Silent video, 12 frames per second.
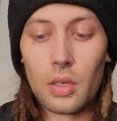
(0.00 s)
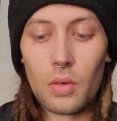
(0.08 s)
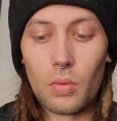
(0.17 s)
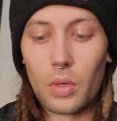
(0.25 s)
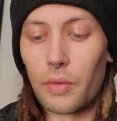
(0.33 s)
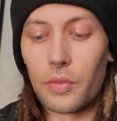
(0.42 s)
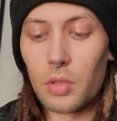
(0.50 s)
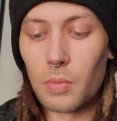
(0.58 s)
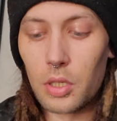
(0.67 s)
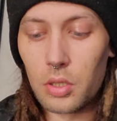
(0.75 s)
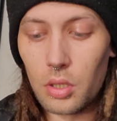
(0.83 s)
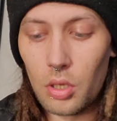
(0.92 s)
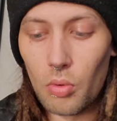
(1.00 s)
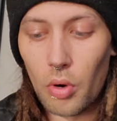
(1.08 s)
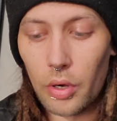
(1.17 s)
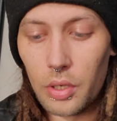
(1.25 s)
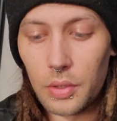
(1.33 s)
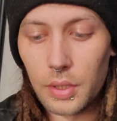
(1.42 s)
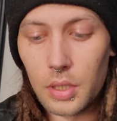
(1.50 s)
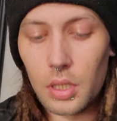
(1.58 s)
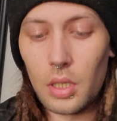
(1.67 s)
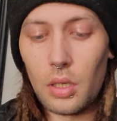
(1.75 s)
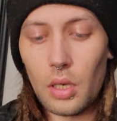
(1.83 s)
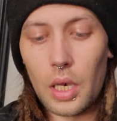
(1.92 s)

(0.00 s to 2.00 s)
whatever dimension you are, you can see,